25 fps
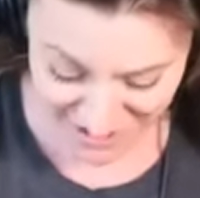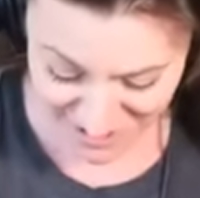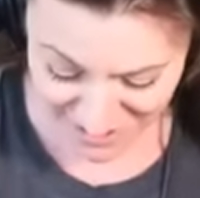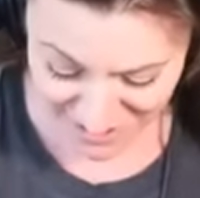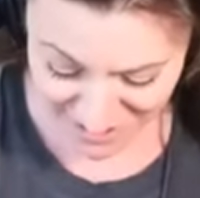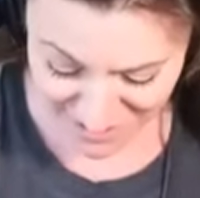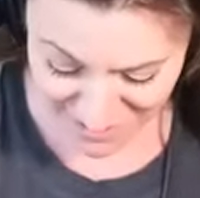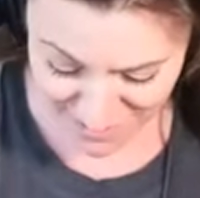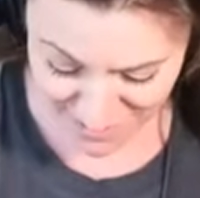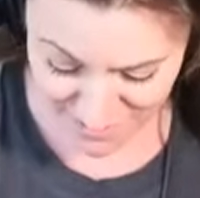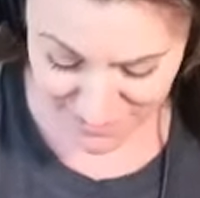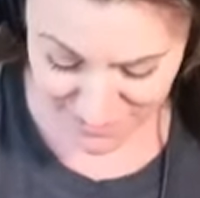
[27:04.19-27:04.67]

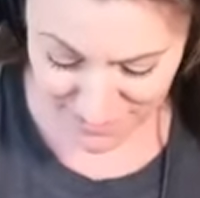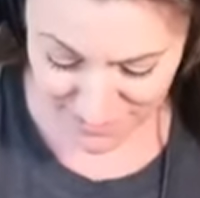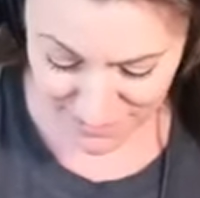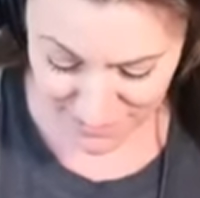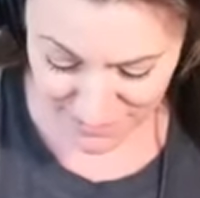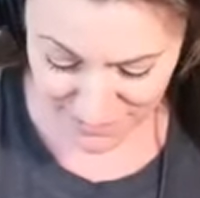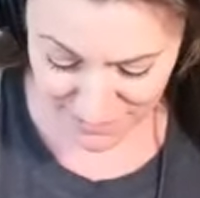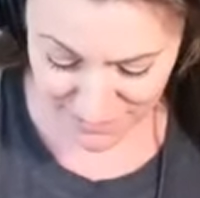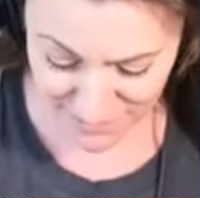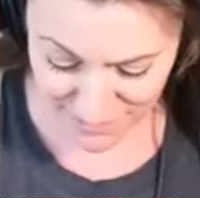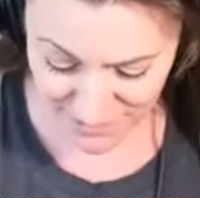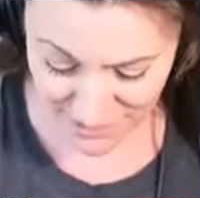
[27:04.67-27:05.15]
um
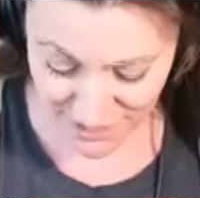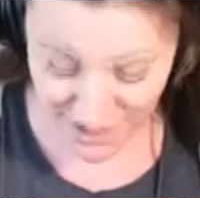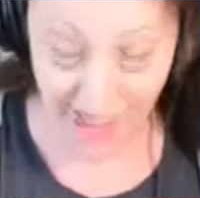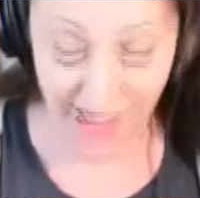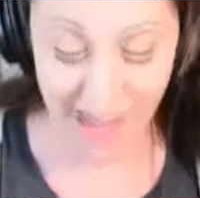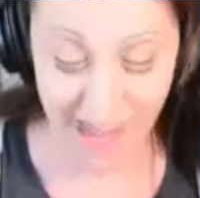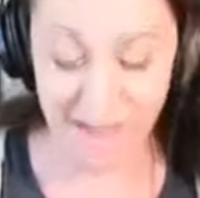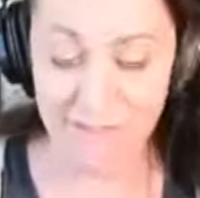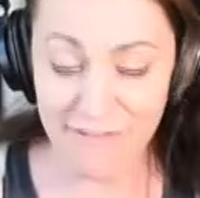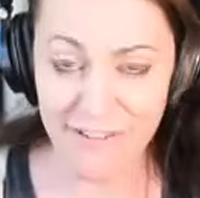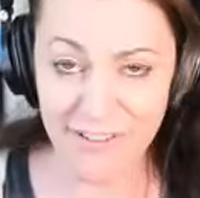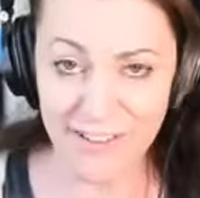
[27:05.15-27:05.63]
yeah
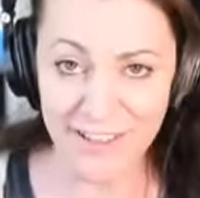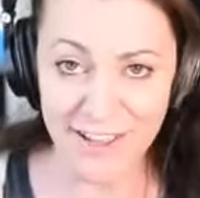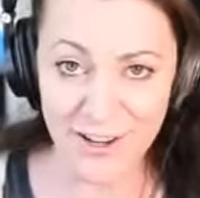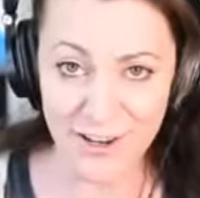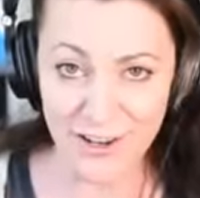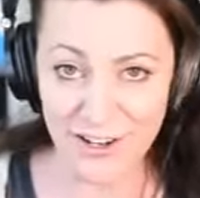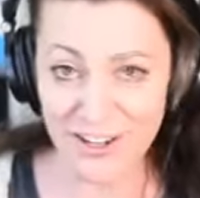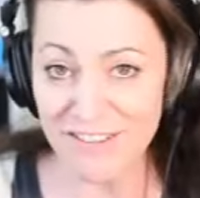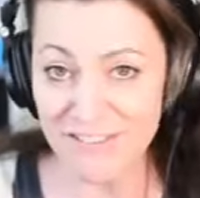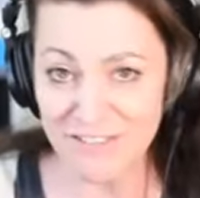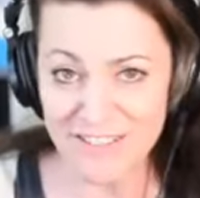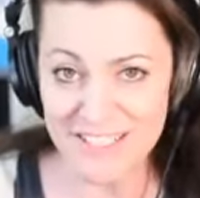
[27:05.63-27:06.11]
i feel like
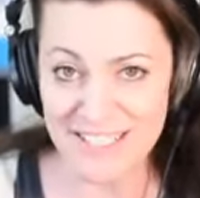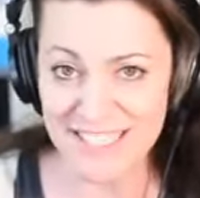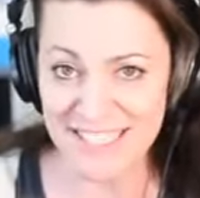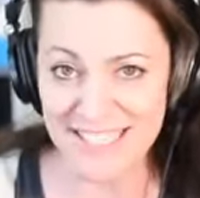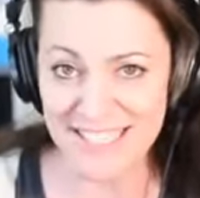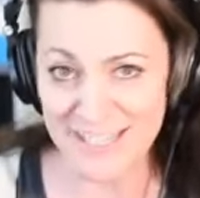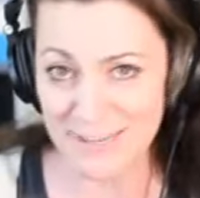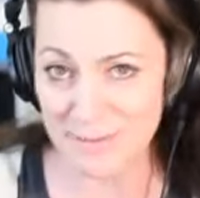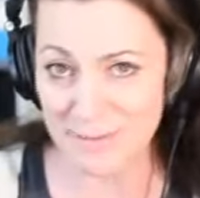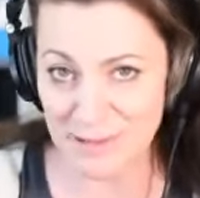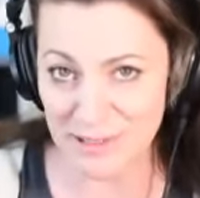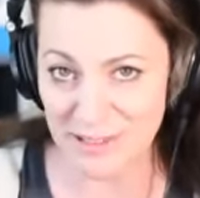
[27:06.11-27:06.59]
grief is a
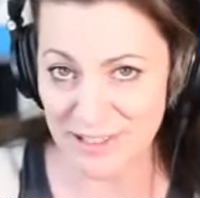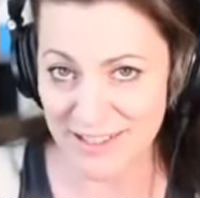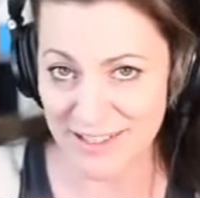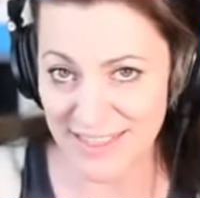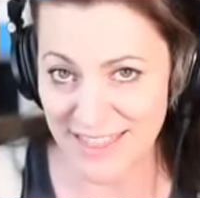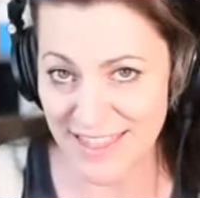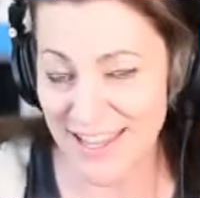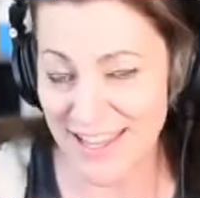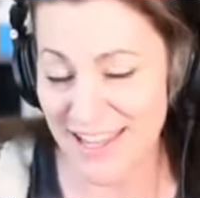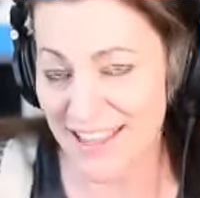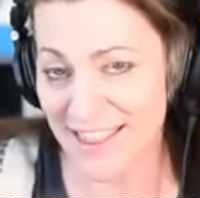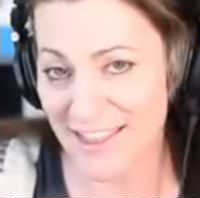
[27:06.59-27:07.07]
similar
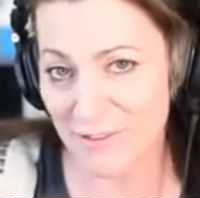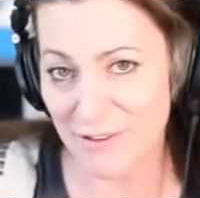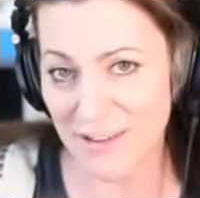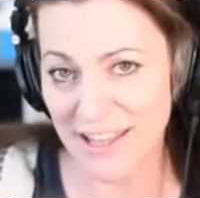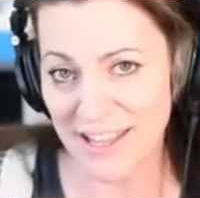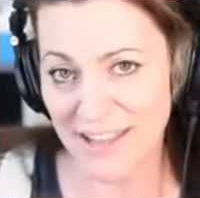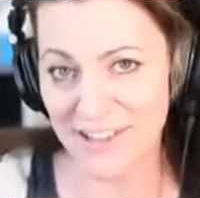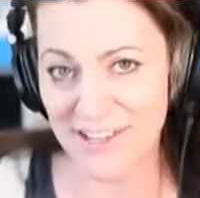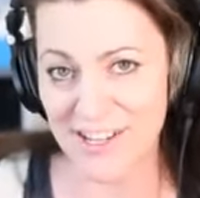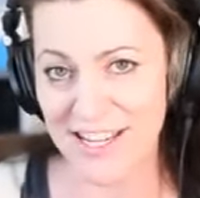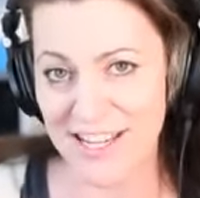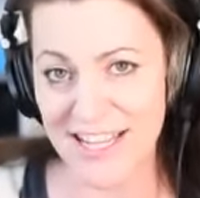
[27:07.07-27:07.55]
thing that we
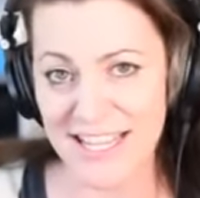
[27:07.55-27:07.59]
like